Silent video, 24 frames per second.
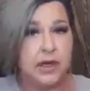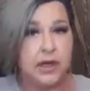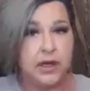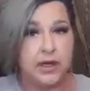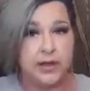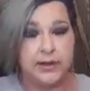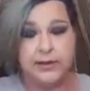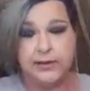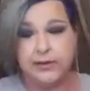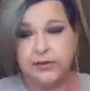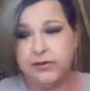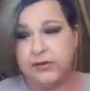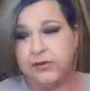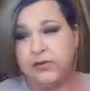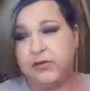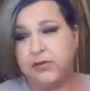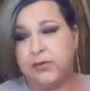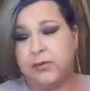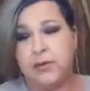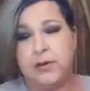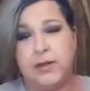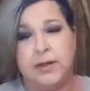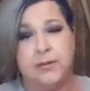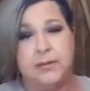I used
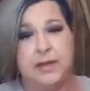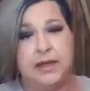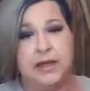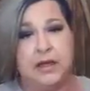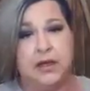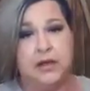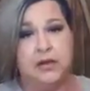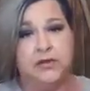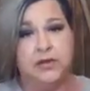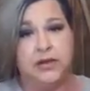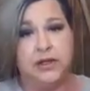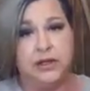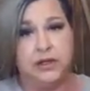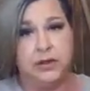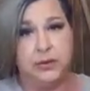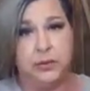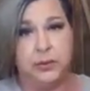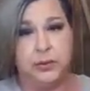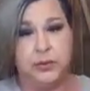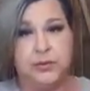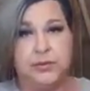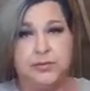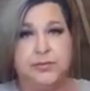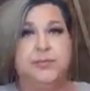Dreaming of
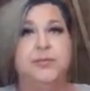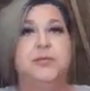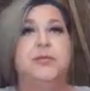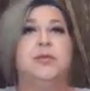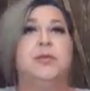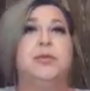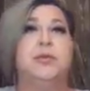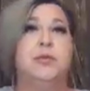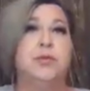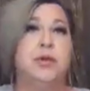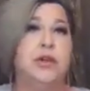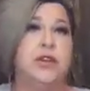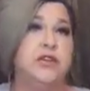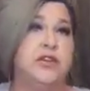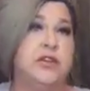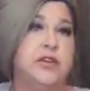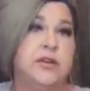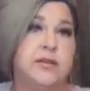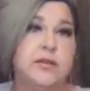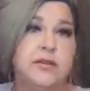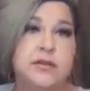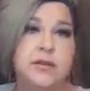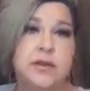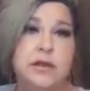You, which
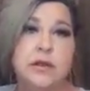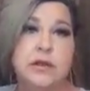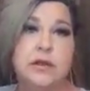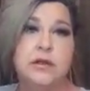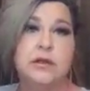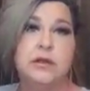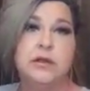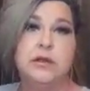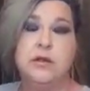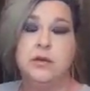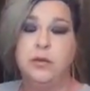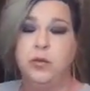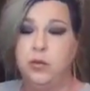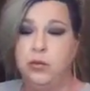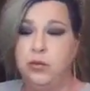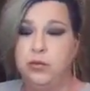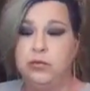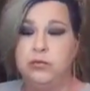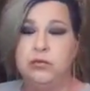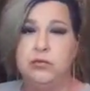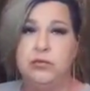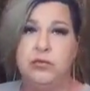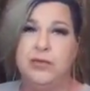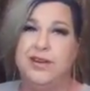is,
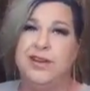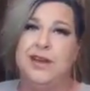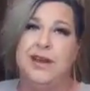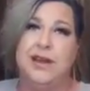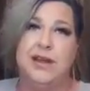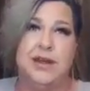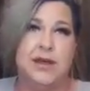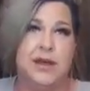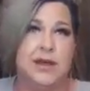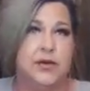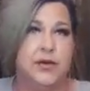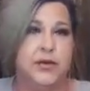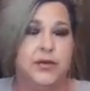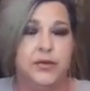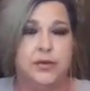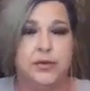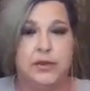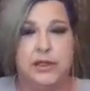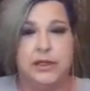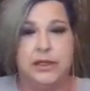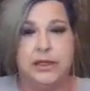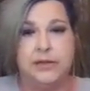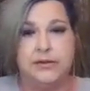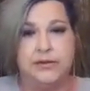well, I like all
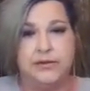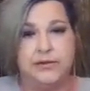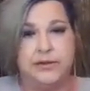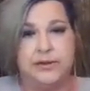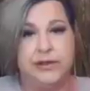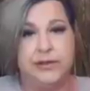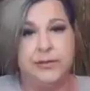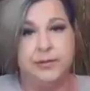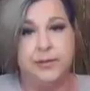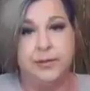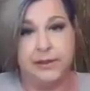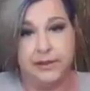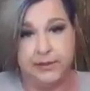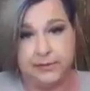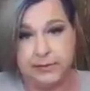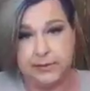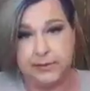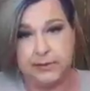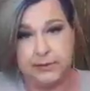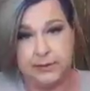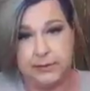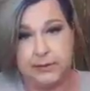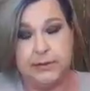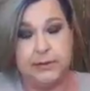three actually, but
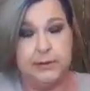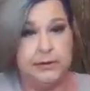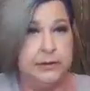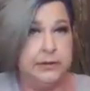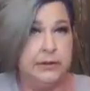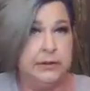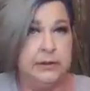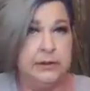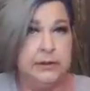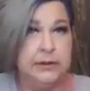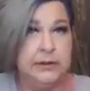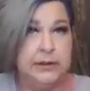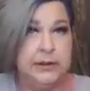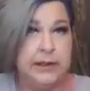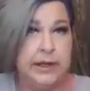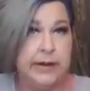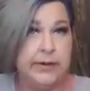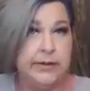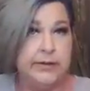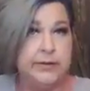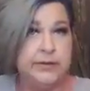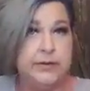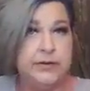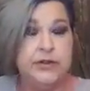yeah.
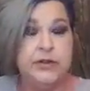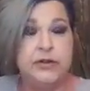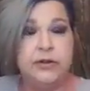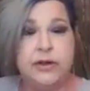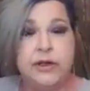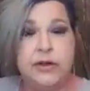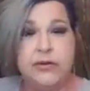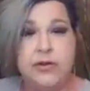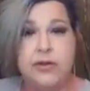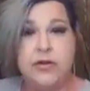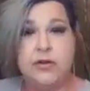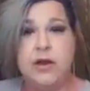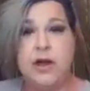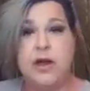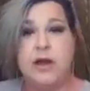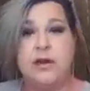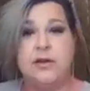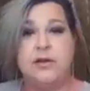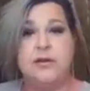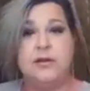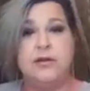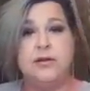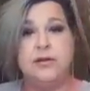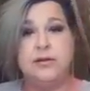So if you're
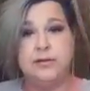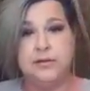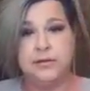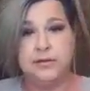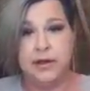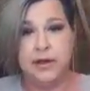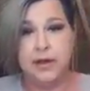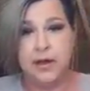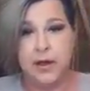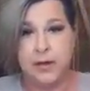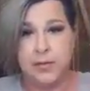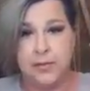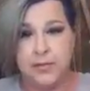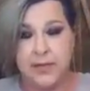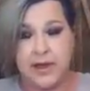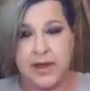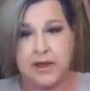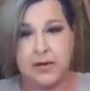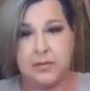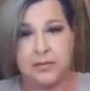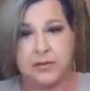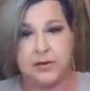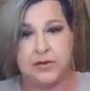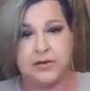not a
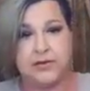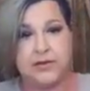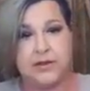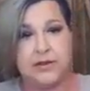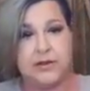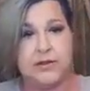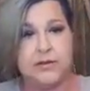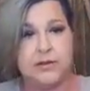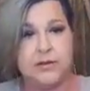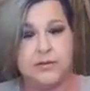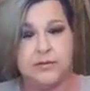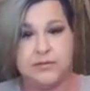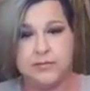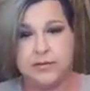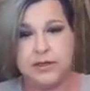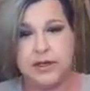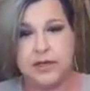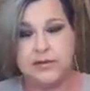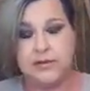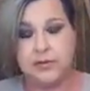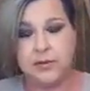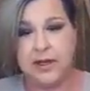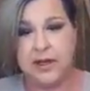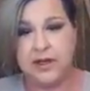makeup person,
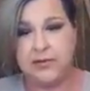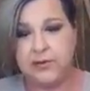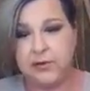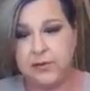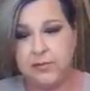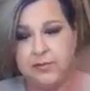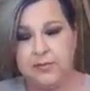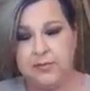guys, we have an